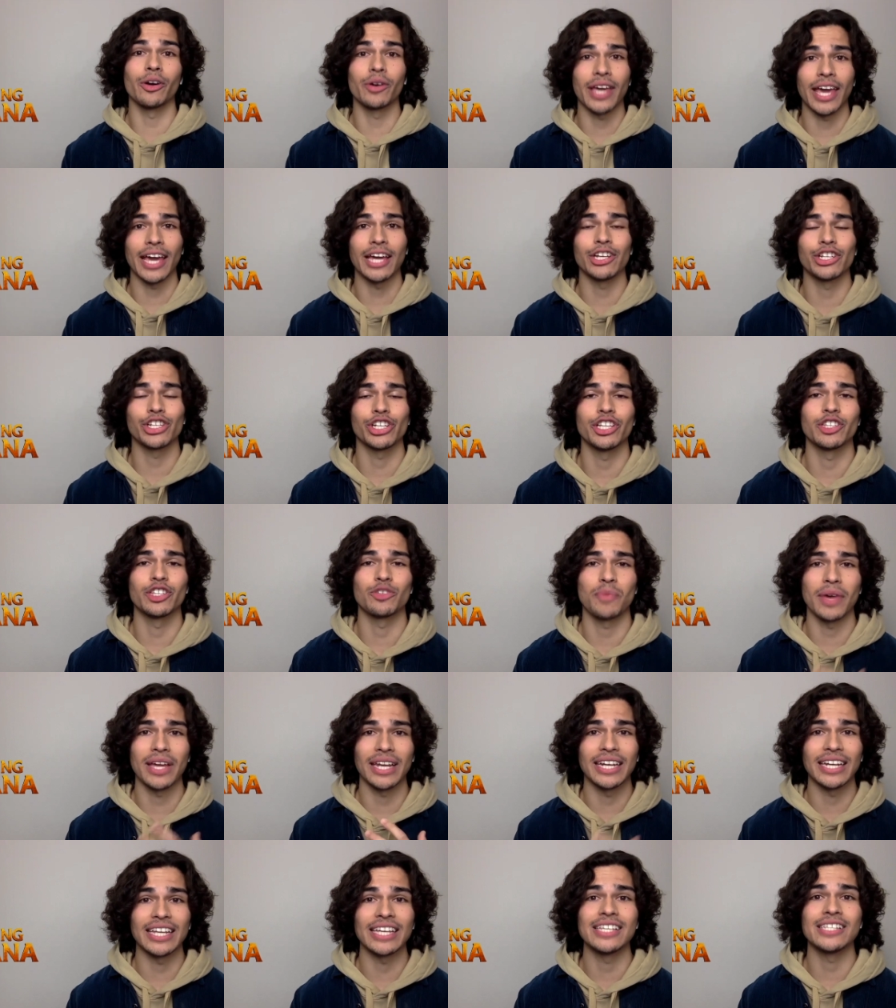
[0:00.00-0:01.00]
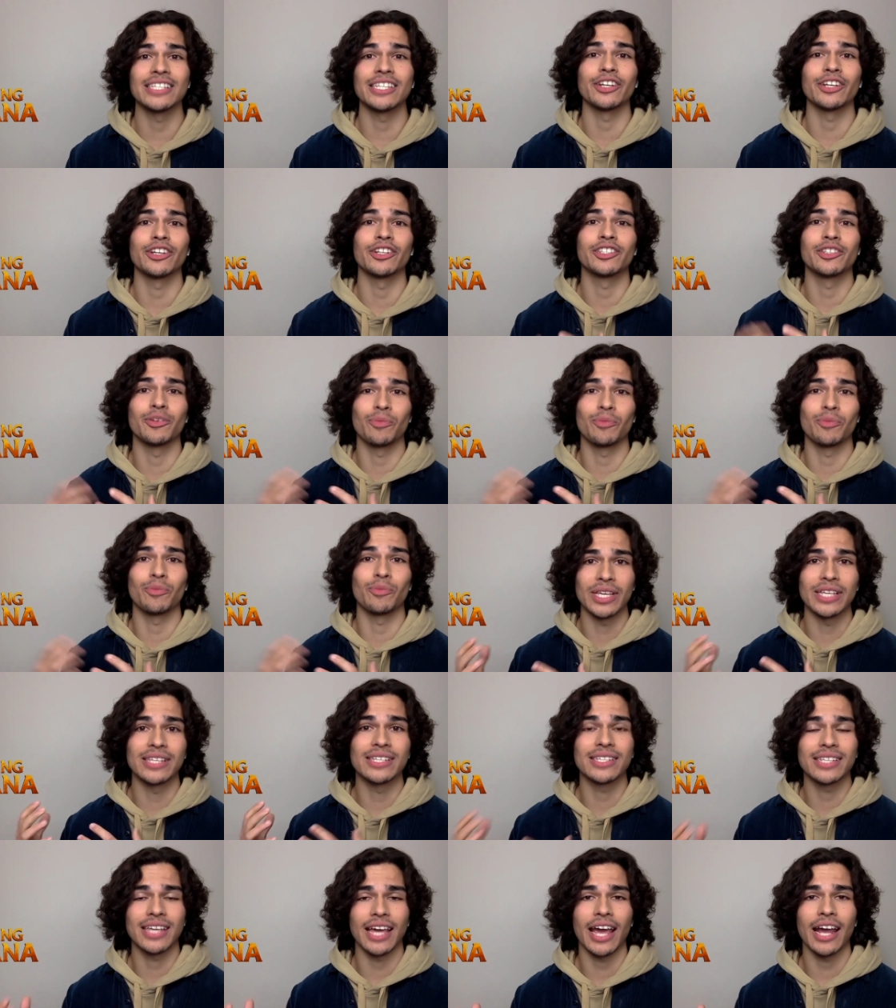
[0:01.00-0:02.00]
locations made it easier to be
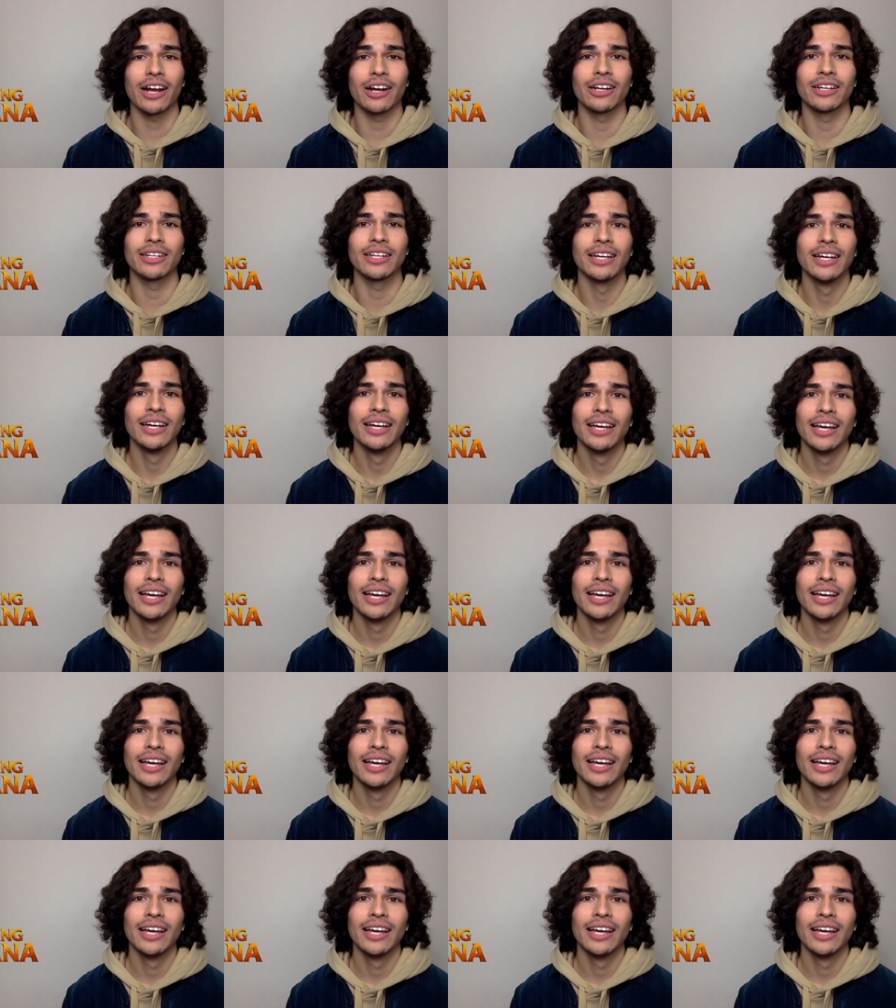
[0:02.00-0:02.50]
scared,